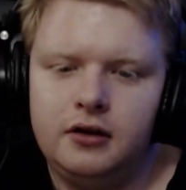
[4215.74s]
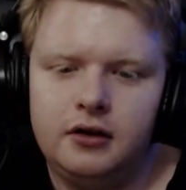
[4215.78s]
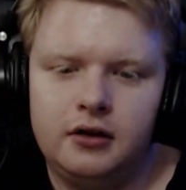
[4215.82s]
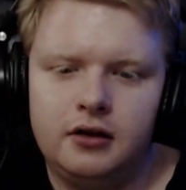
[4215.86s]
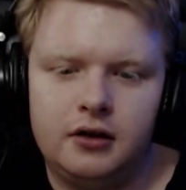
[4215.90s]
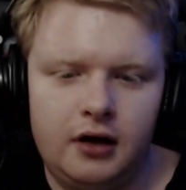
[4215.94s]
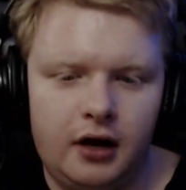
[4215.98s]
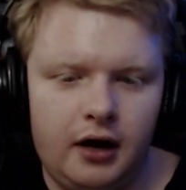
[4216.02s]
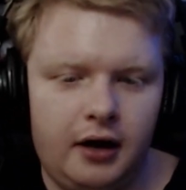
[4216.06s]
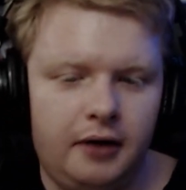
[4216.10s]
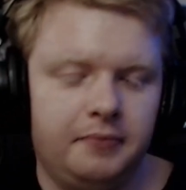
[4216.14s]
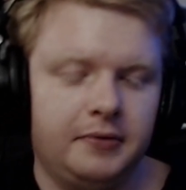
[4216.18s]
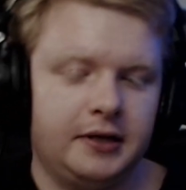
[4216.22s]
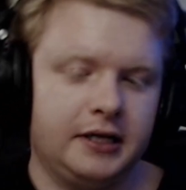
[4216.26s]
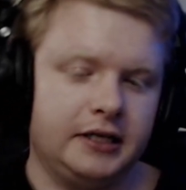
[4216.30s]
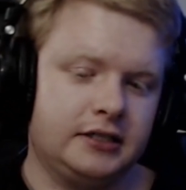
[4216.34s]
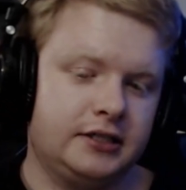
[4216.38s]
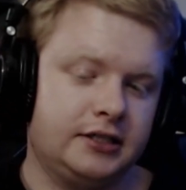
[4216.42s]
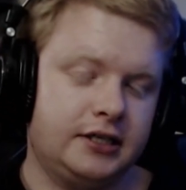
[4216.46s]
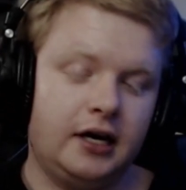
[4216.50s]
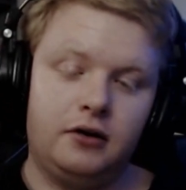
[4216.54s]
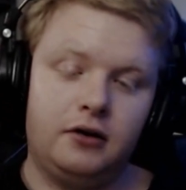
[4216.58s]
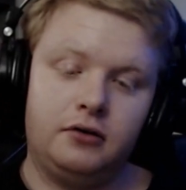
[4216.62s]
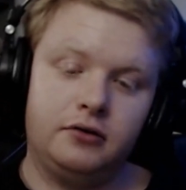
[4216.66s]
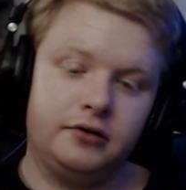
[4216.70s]
I mean,
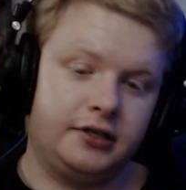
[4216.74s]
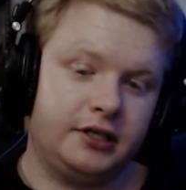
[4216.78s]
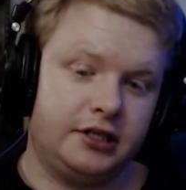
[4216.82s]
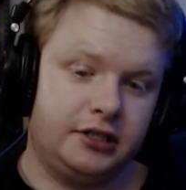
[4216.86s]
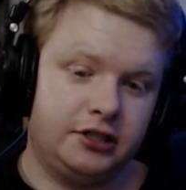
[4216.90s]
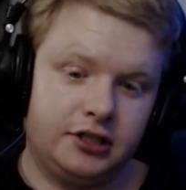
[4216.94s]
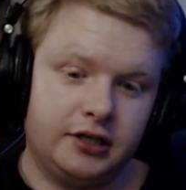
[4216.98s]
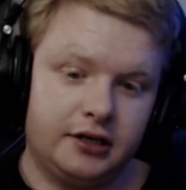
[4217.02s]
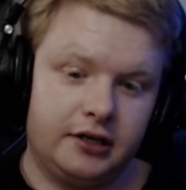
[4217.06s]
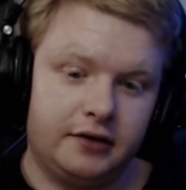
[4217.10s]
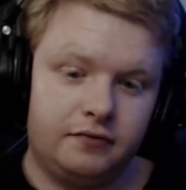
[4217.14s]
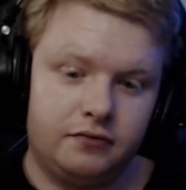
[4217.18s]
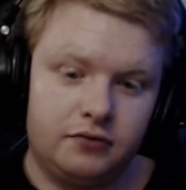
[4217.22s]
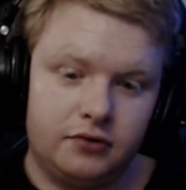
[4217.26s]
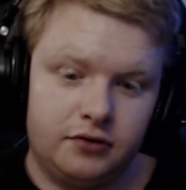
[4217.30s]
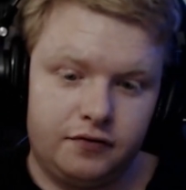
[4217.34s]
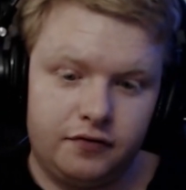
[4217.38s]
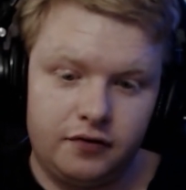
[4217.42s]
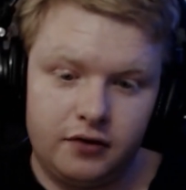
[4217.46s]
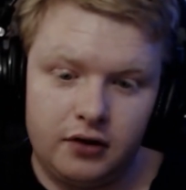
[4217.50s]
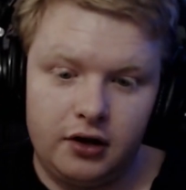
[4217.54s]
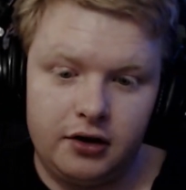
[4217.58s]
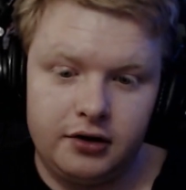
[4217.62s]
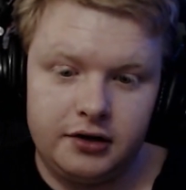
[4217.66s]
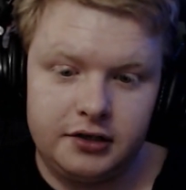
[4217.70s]
Star Wars in general,
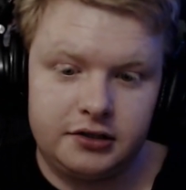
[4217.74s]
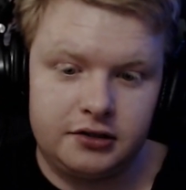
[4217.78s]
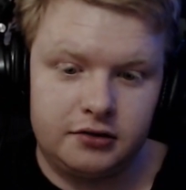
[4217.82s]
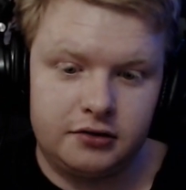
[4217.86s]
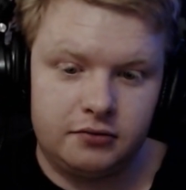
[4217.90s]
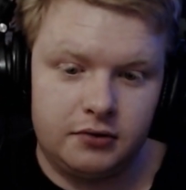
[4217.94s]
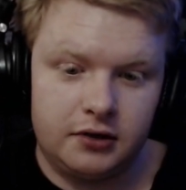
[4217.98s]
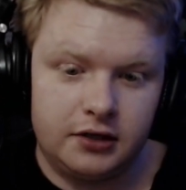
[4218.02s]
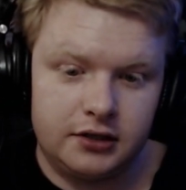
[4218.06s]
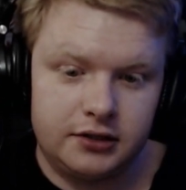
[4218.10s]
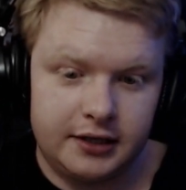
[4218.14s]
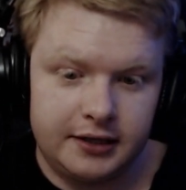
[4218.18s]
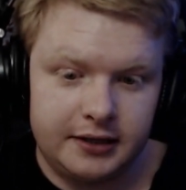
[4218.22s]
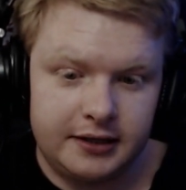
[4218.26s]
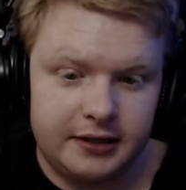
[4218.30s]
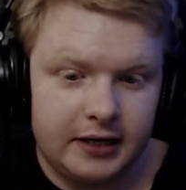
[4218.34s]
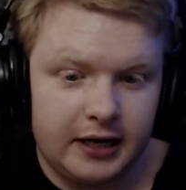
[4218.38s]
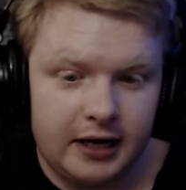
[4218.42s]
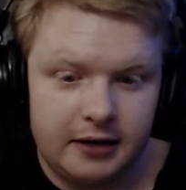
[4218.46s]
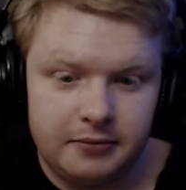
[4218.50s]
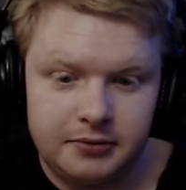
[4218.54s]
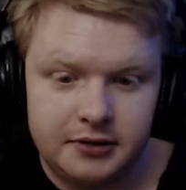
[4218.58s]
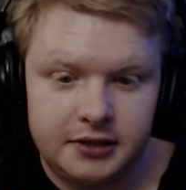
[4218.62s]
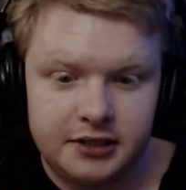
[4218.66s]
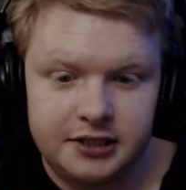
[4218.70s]
Filoni's the worst thing that
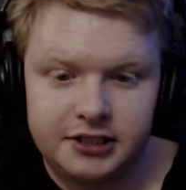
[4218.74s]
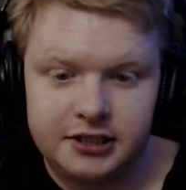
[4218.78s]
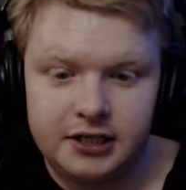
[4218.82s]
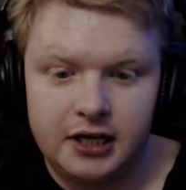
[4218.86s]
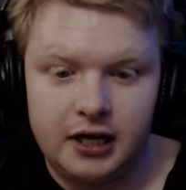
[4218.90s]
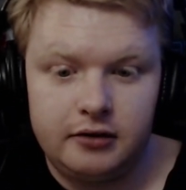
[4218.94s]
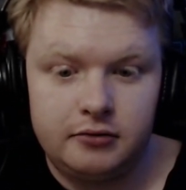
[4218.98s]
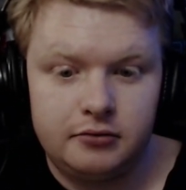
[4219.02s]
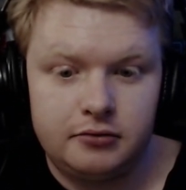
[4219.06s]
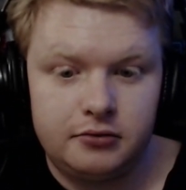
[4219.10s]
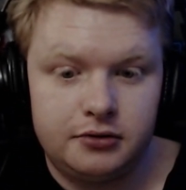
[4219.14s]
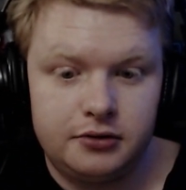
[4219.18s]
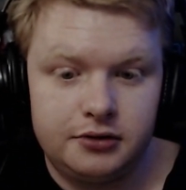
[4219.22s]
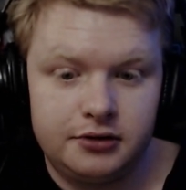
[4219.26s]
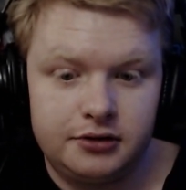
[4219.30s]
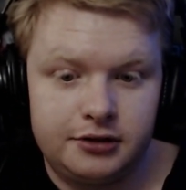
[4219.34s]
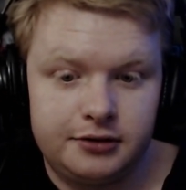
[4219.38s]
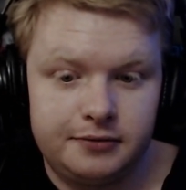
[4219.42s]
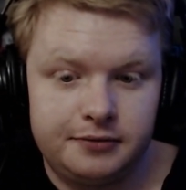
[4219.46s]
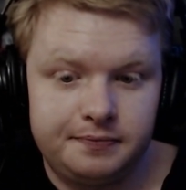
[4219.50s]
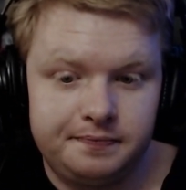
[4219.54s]
happened to Star Wars.